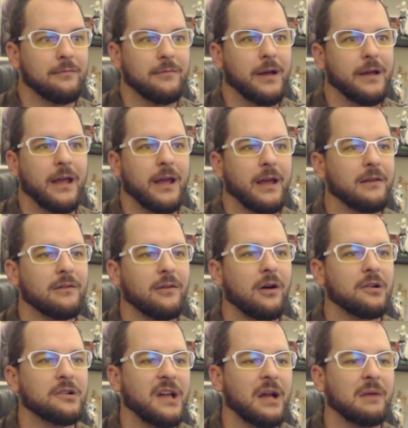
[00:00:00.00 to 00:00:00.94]
again,
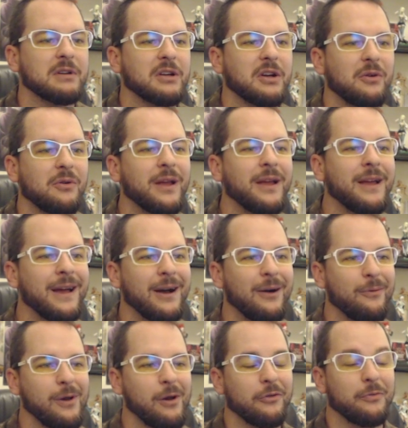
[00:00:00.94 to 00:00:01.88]
long time ago
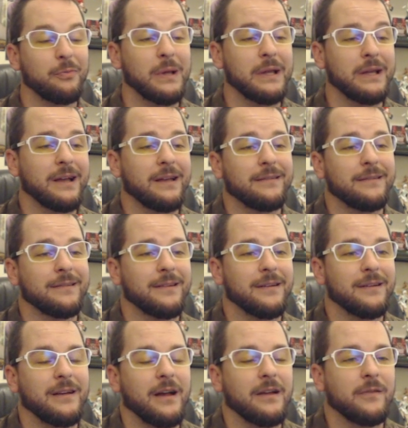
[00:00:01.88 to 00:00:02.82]
when I was playing as
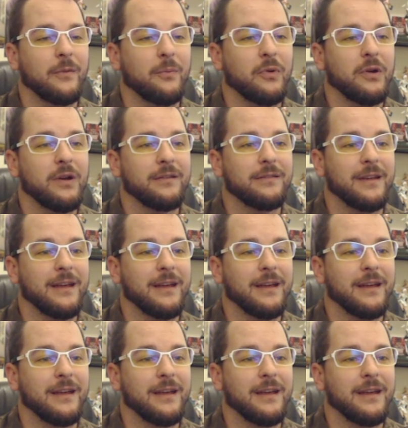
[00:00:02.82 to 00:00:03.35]
a priest,